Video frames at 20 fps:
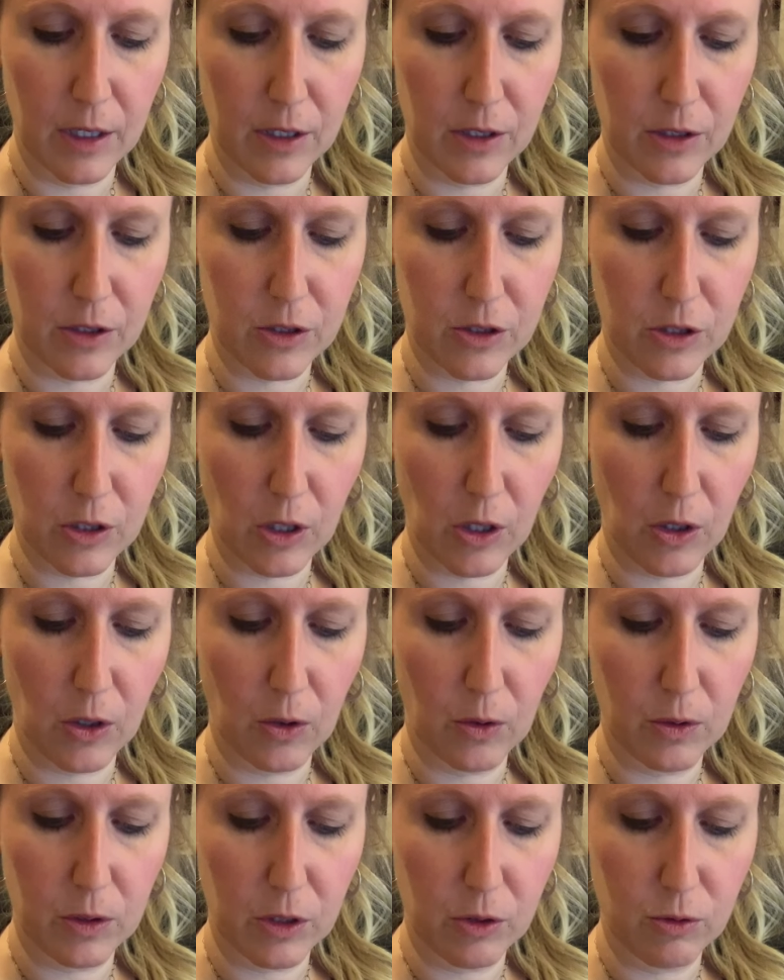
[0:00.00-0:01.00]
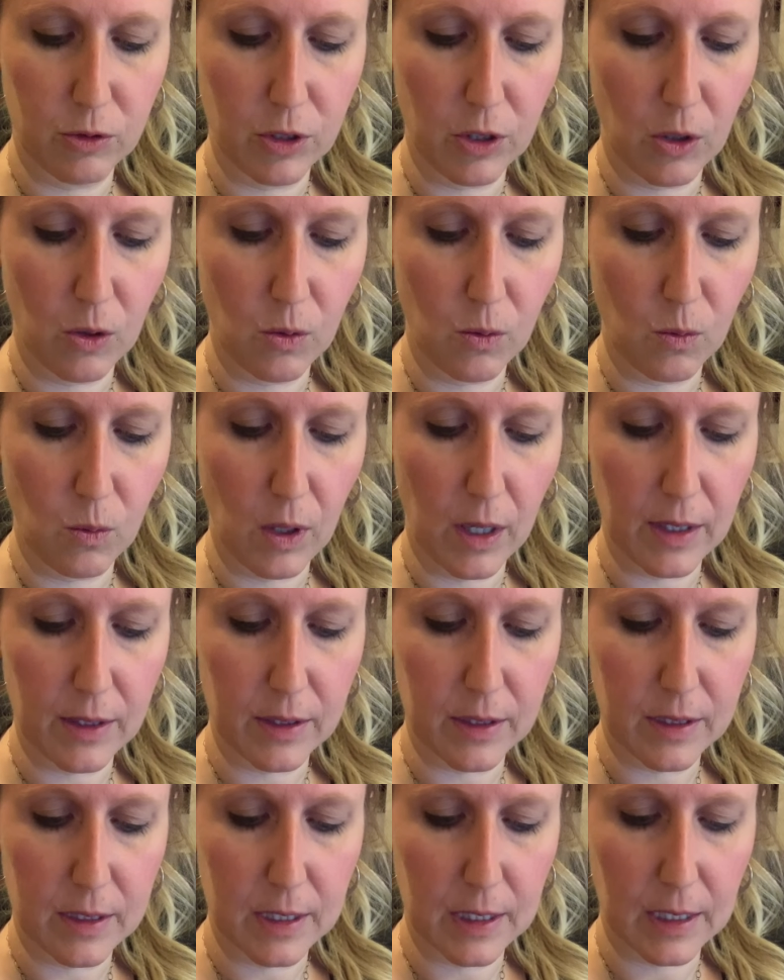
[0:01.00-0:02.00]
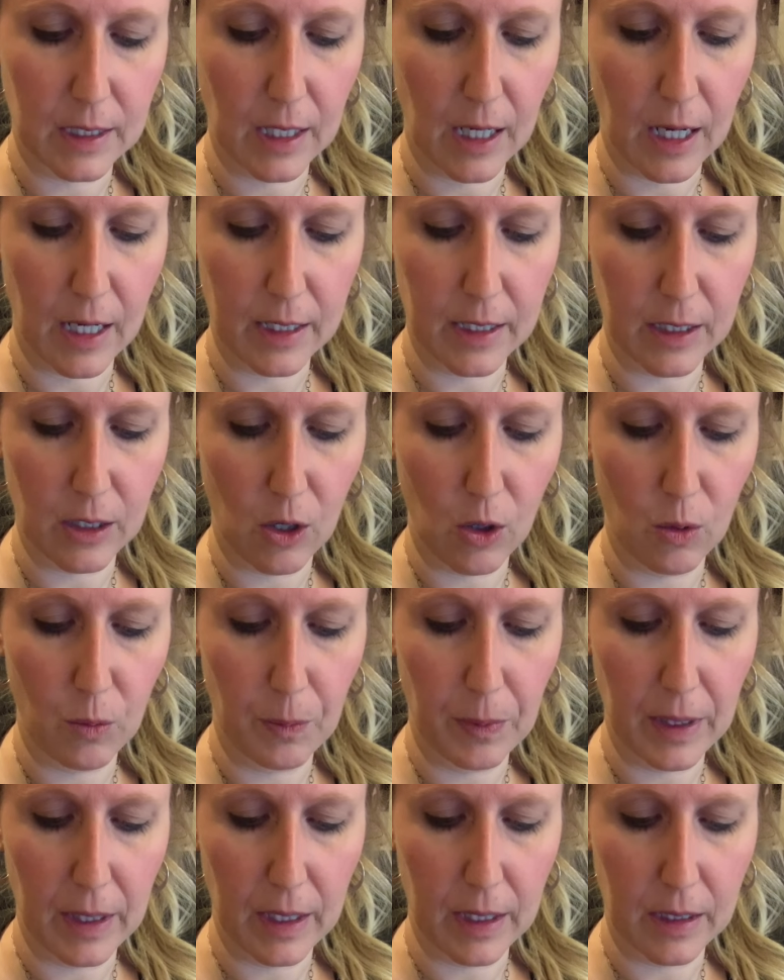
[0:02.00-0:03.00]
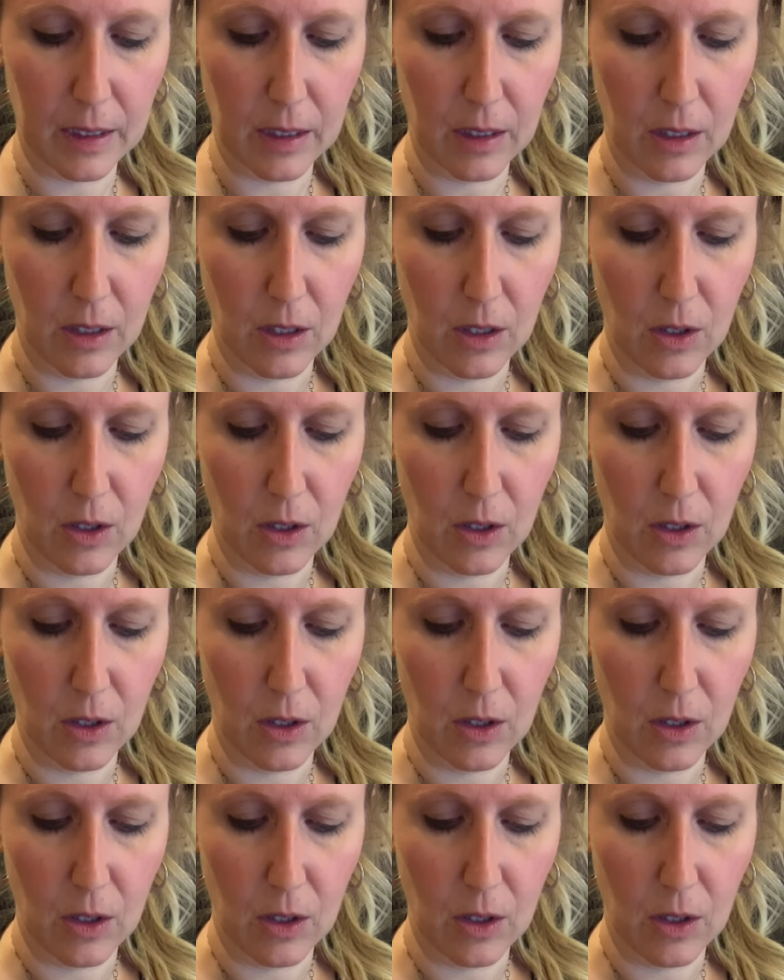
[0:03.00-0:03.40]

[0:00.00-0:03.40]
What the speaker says: So you don't want to cut it open